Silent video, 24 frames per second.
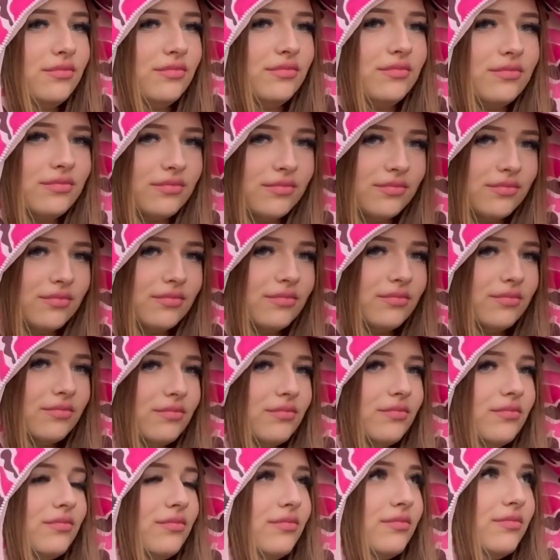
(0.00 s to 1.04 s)

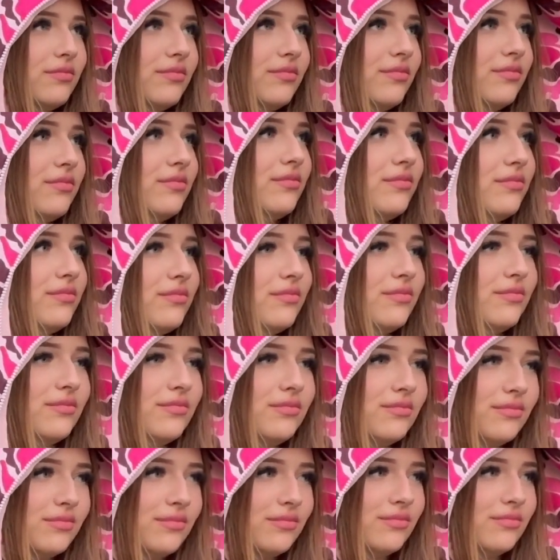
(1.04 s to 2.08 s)

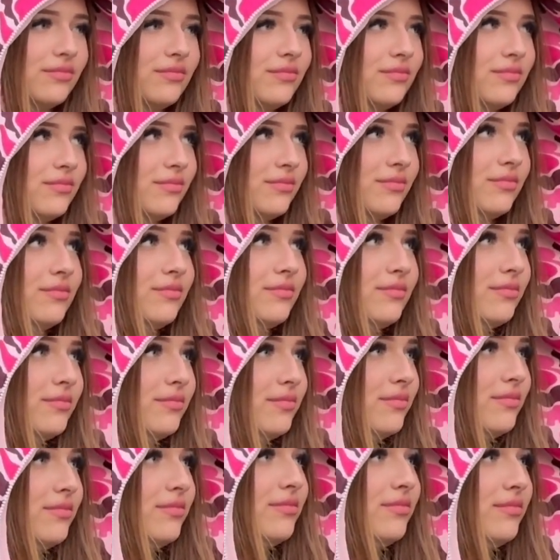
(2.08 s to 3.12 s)

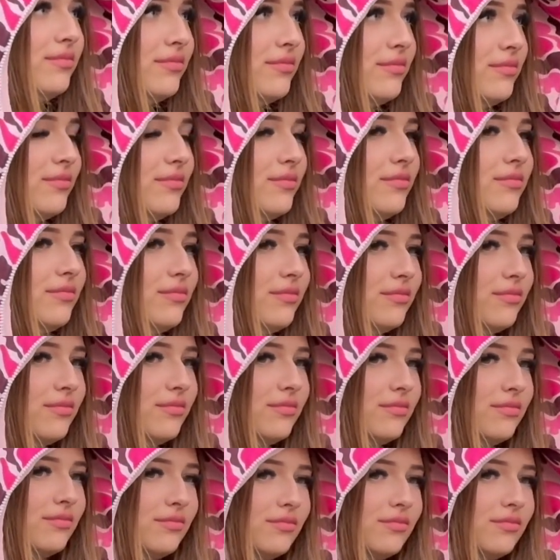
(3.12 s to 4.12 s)
[no speech]